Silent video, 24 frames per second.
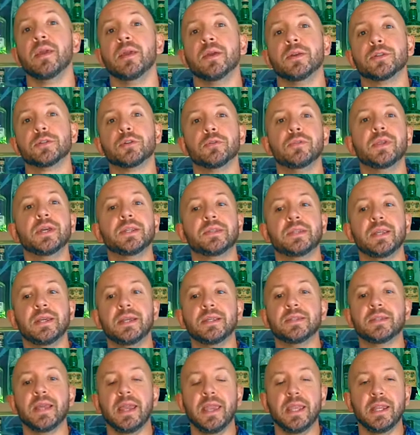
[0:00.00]
so this
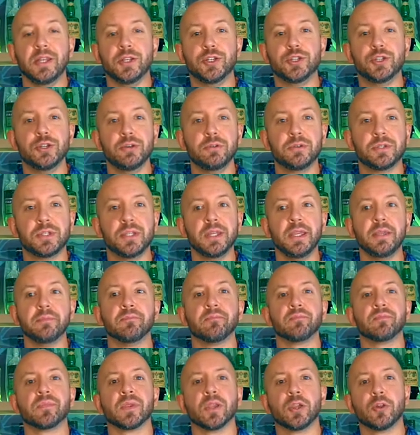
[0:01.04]
is a juicy,
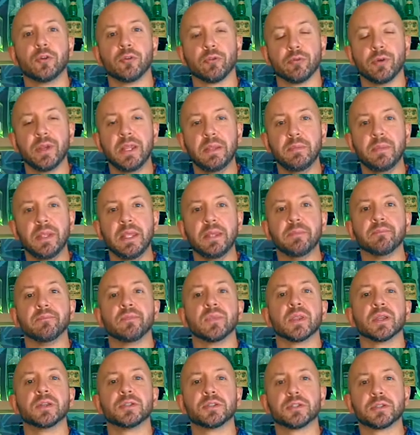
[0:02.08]
creamy,
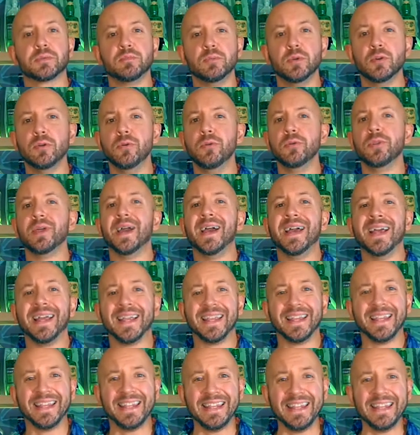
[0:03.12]
smooth,
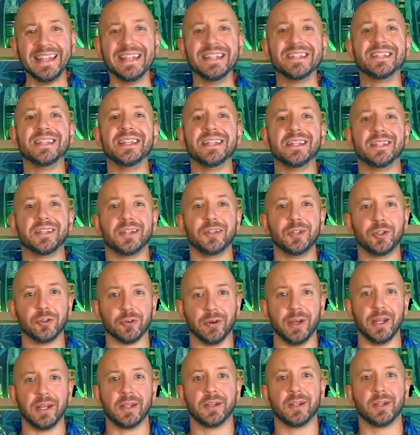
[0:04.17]
easy to
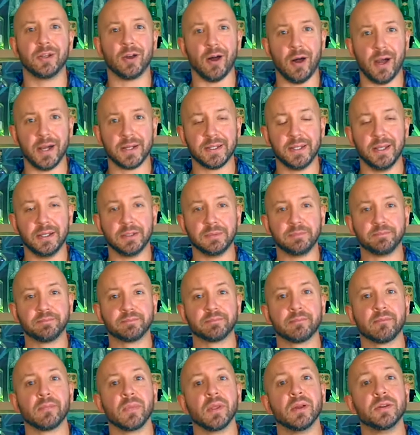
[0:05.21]
drink cocktail.
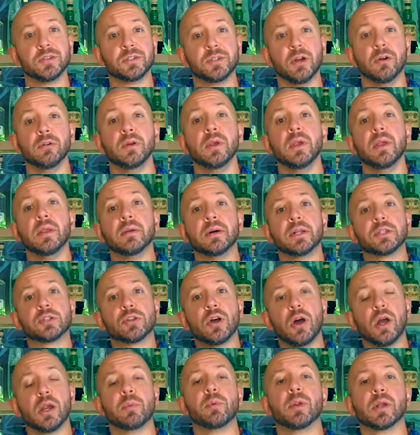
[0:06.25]
So let's
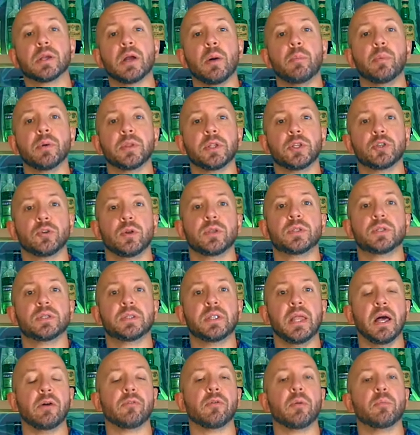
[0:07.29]
talk about a couple of the choices
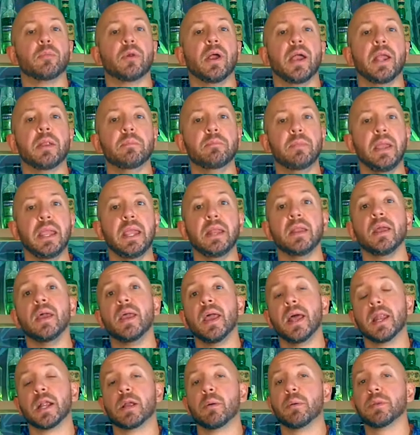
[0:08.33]
that Alfred Bryan made
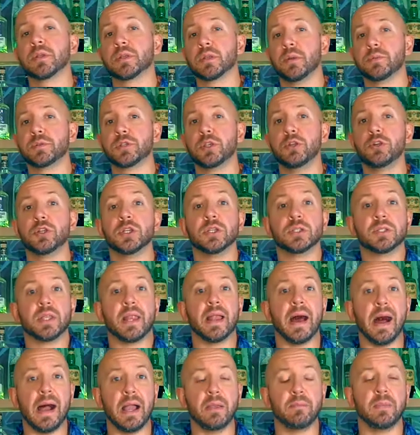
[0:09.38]
and a couple of the substitutions that
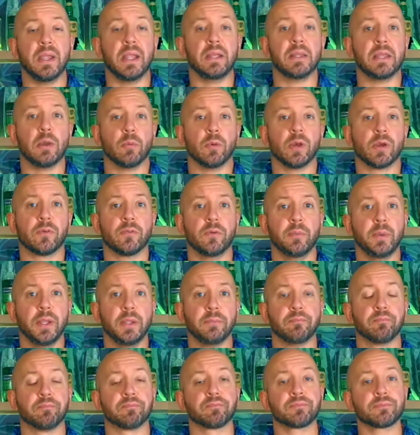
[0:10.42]
I made that work for me.
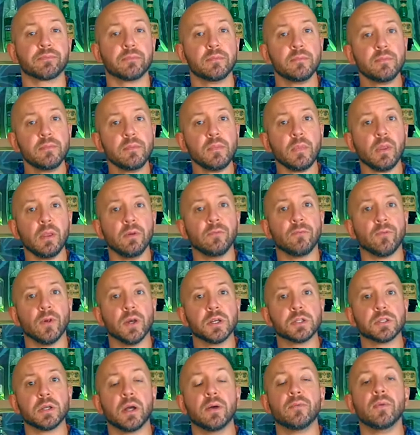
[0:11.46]

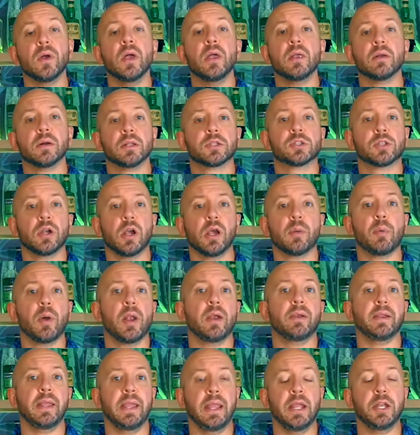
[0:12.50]
First off, let's talk about
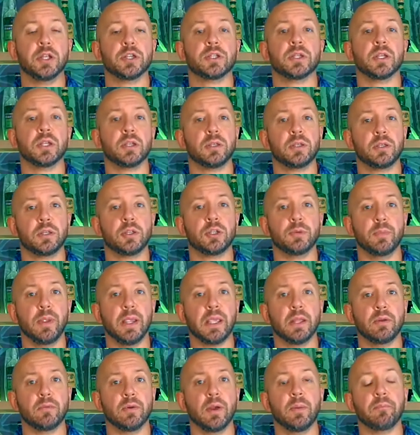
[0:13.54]
our aged
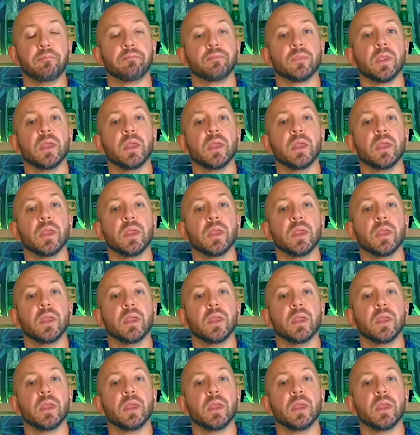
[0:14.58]
Jamaican rum.